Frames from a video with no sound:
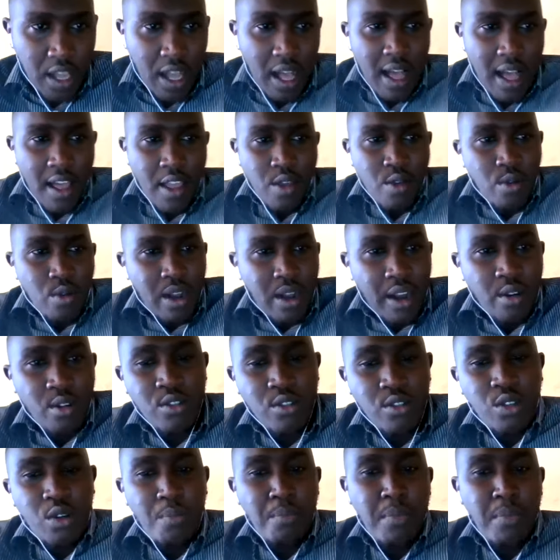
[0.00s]
uh, you can
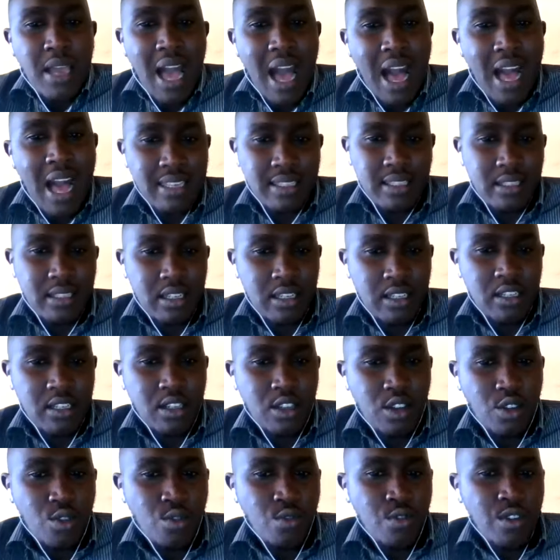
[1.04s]
also be asked
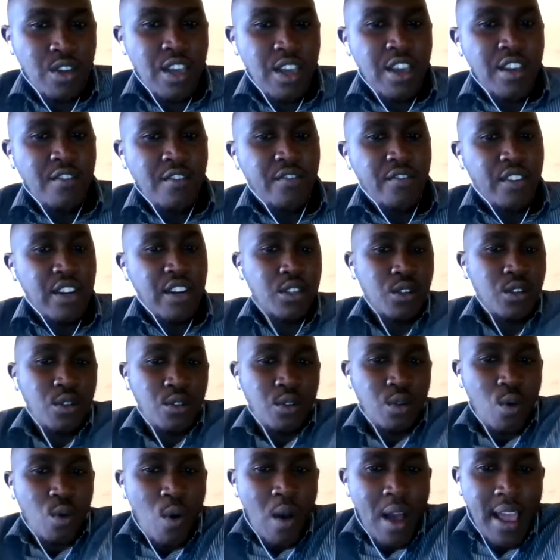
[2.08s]
you give reason
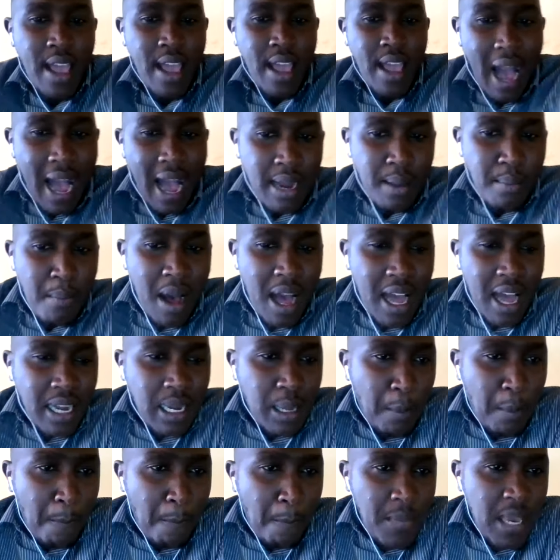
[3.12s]
why a
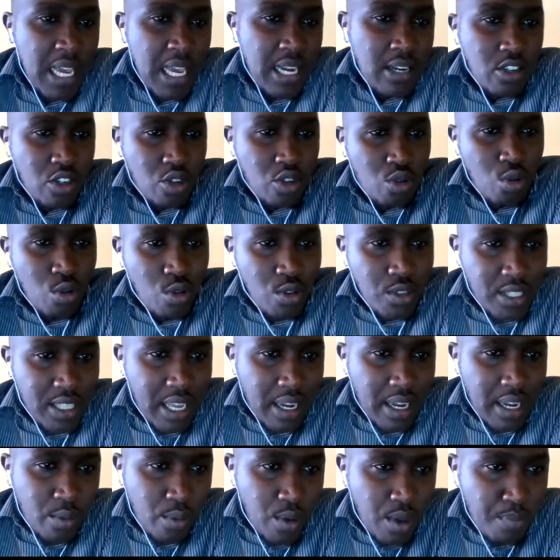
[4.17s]
man made tools
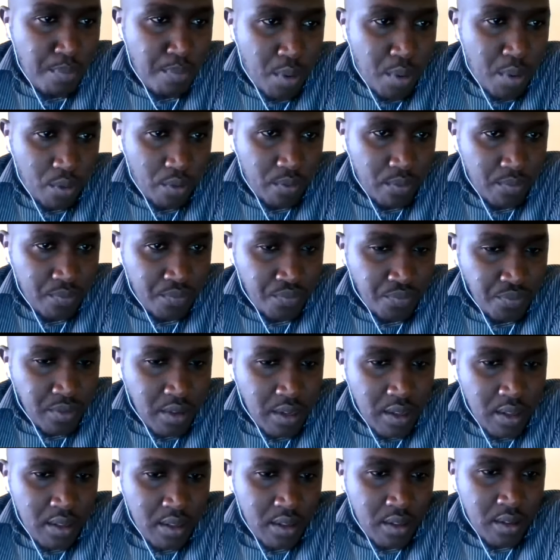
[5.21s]
and weapon
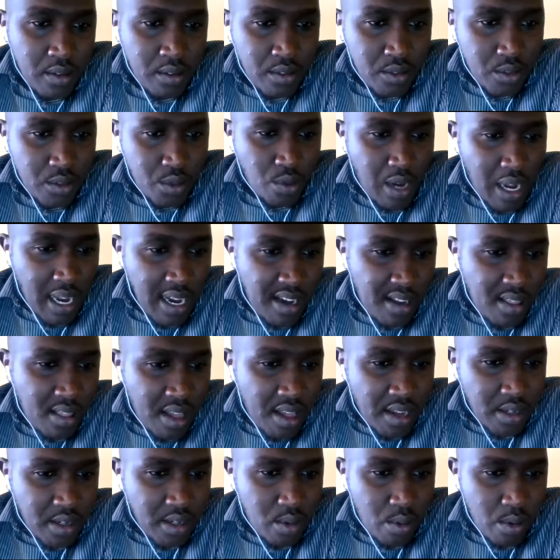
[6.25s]
so write
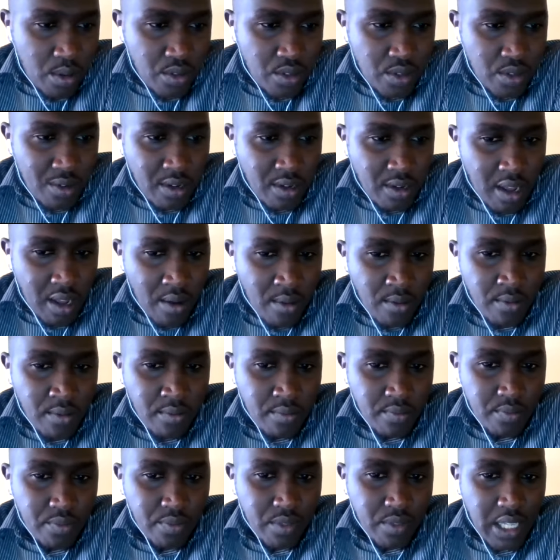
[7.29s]
that question down
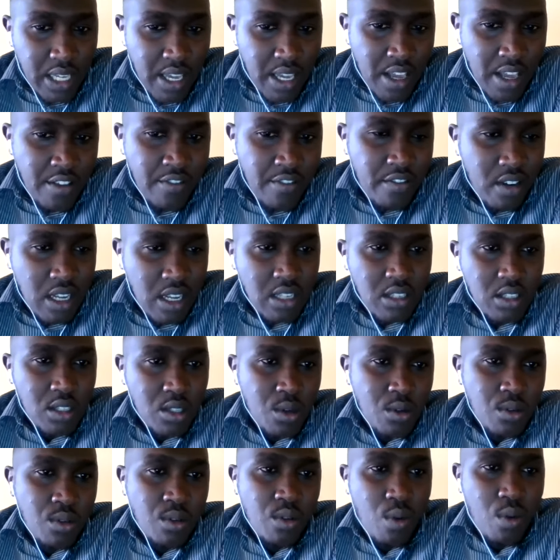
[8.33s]
give
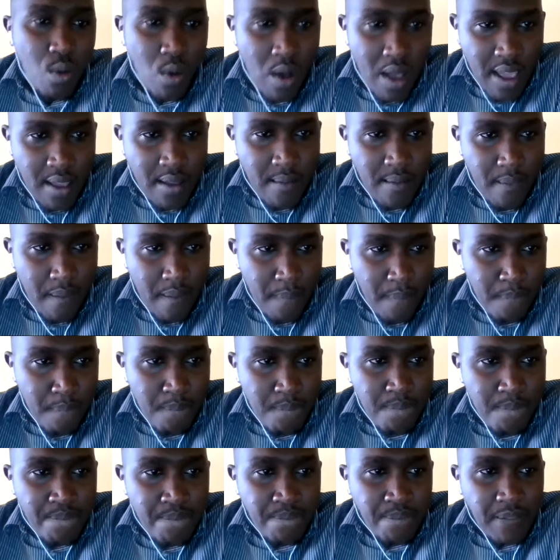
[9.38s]
reason why
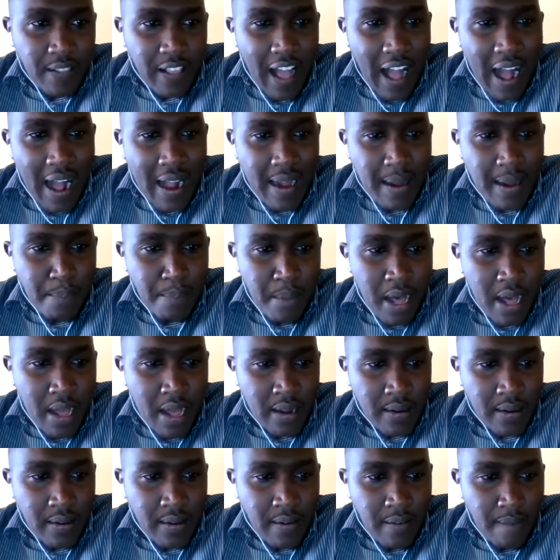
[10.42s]

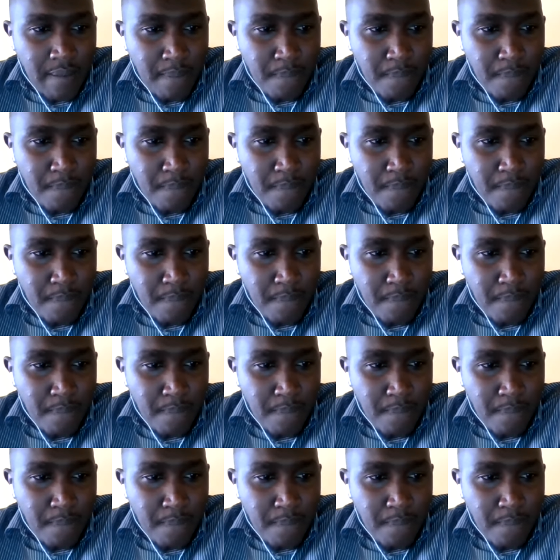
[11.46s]
Aleman